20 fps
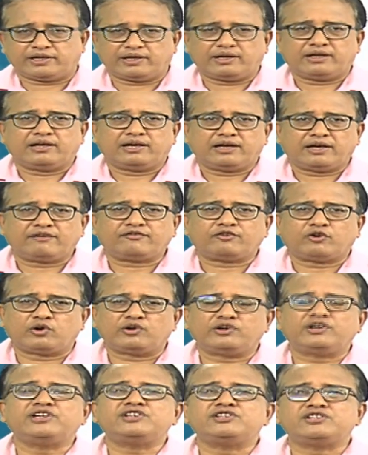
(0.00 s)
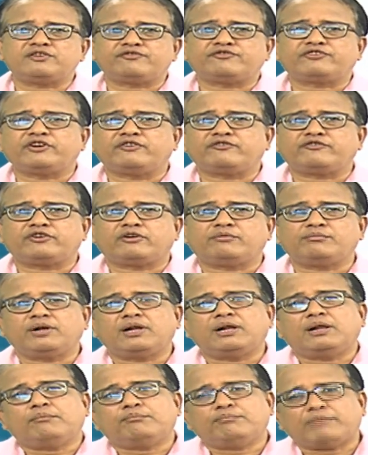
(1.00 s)
have already shifted from
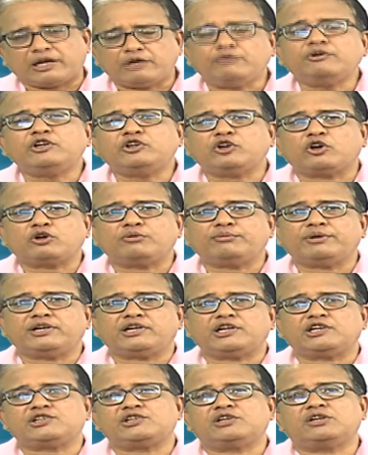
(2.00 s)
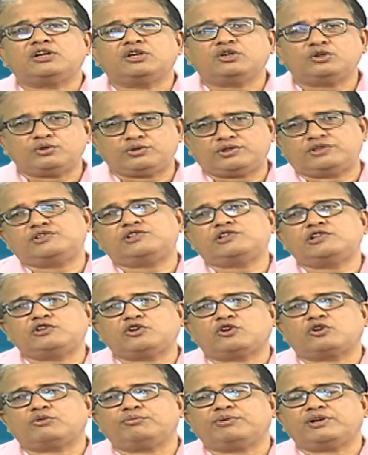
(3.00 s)
manual documentation to digital
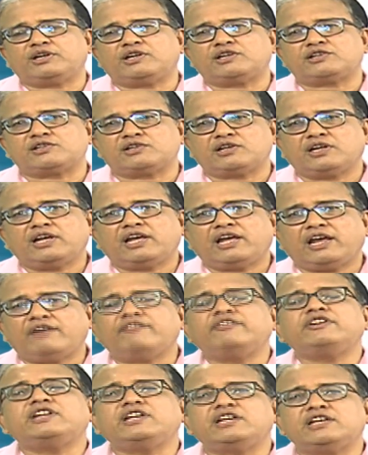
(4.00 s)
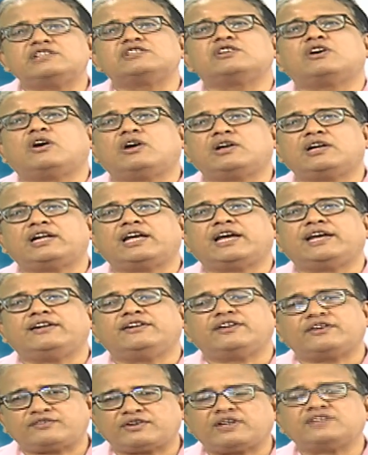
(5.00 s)
documentation. Everything is online, the
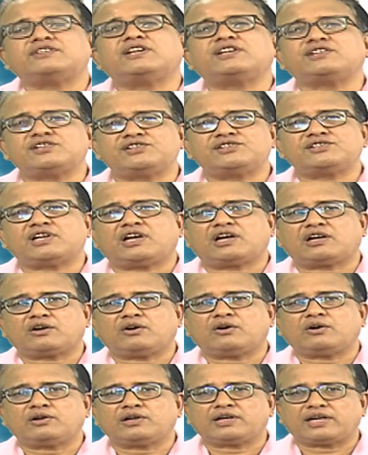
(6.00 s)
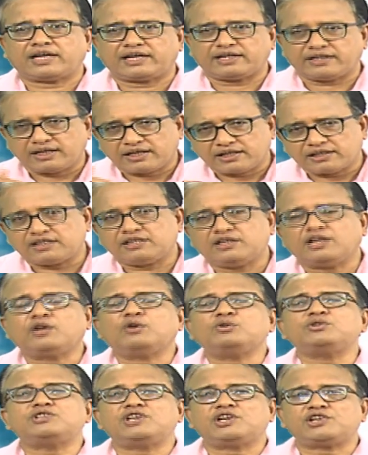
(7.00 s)
transactions are online, the
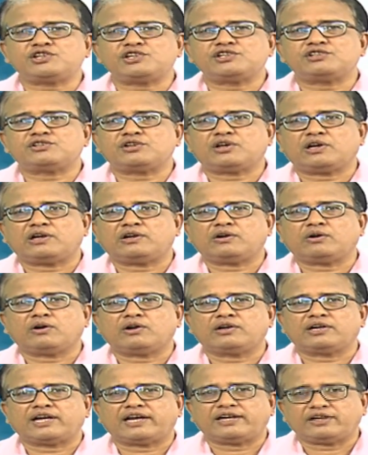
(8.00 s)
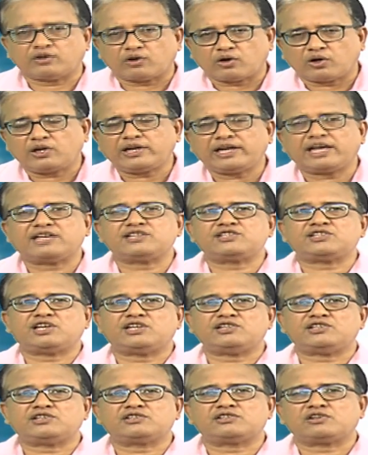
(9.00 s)
negotiations are online, all
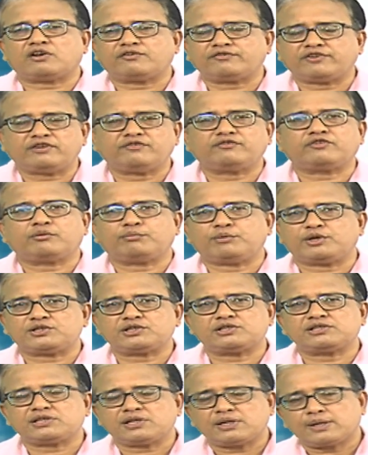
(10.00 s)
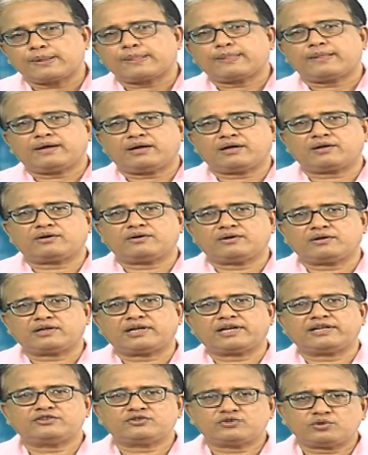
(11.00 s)
exchanges of information are
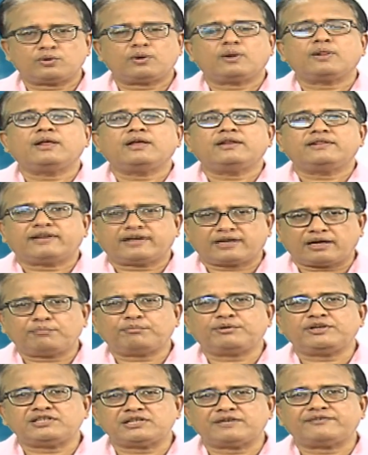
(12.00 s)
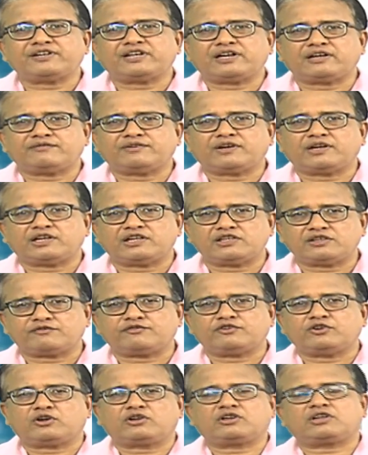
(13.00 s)
online. So, the companies have an advantage of
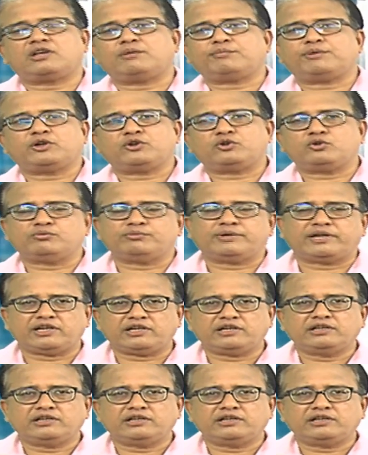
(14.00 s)
not keeping too many